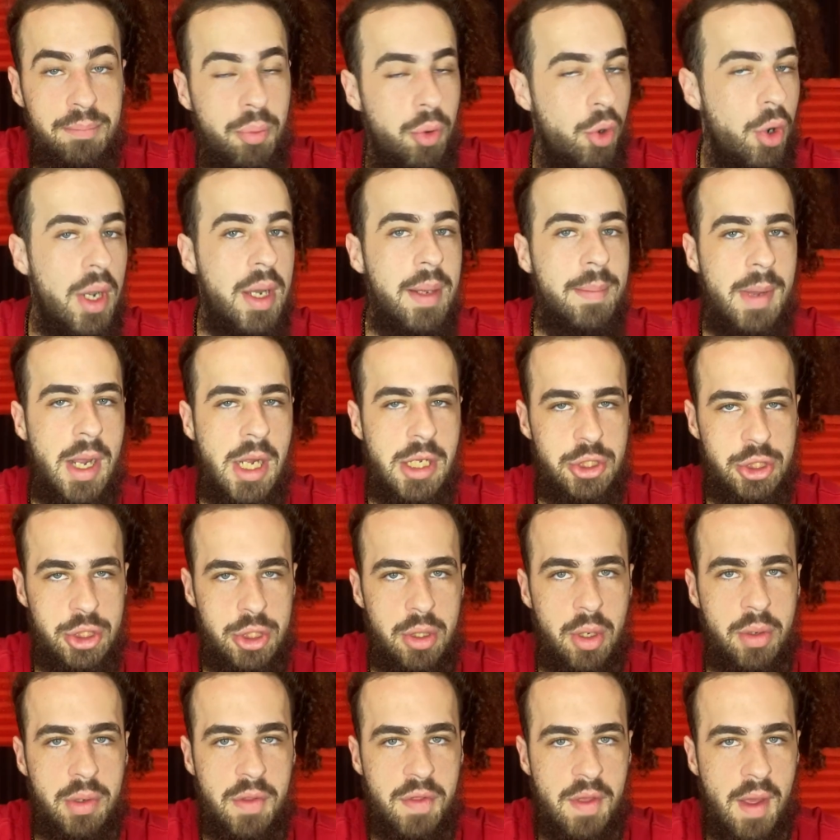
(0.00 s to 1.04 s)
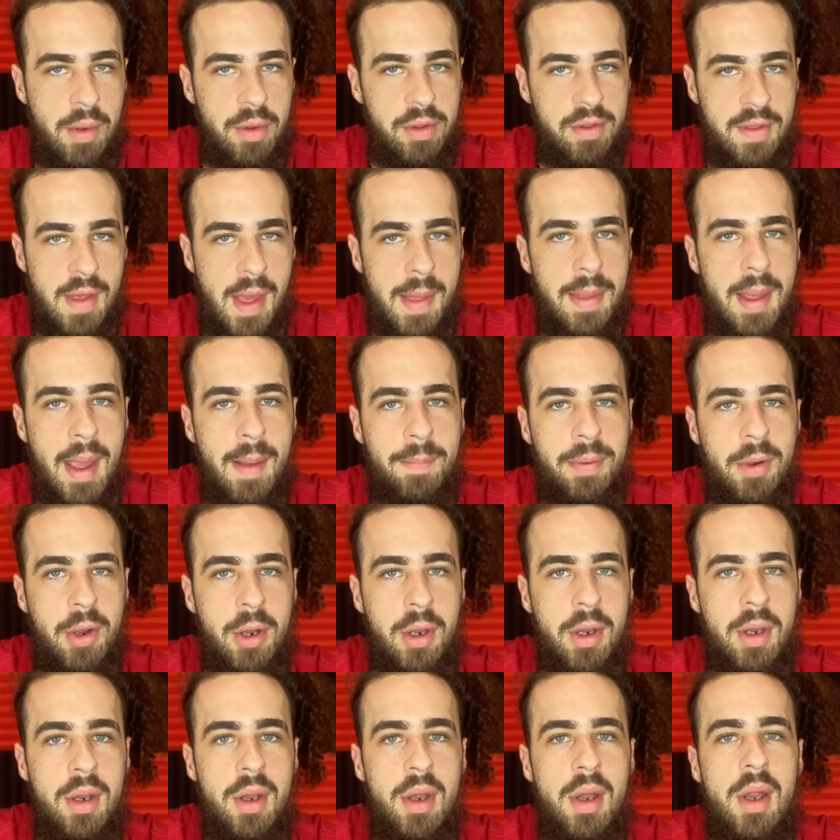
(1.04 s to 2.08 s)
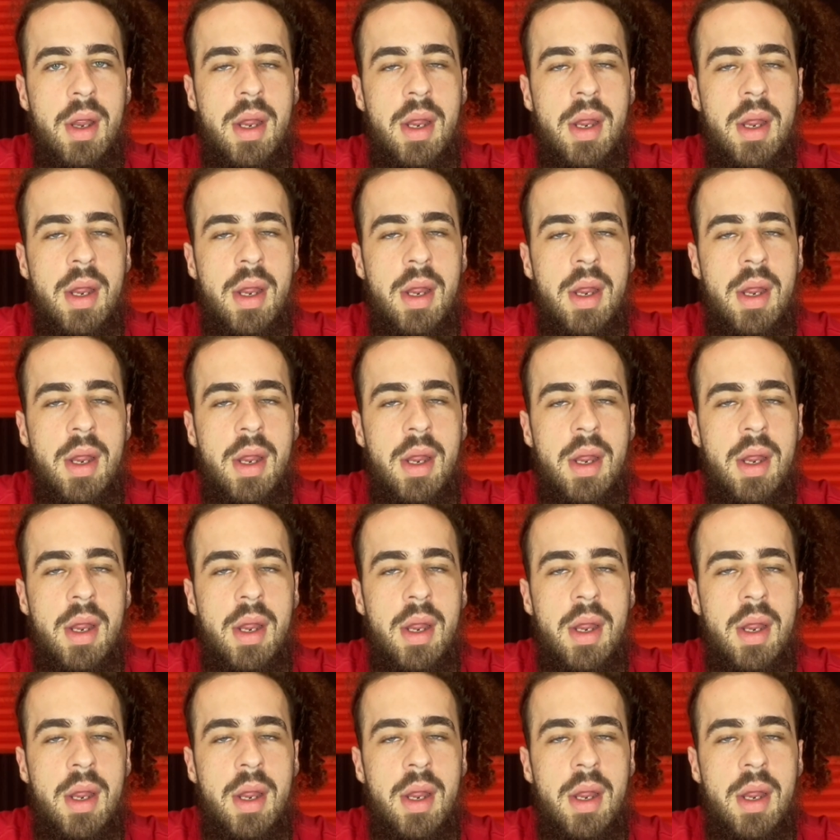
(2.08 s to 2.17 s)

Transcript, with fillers: pretty much, notice how I said that part,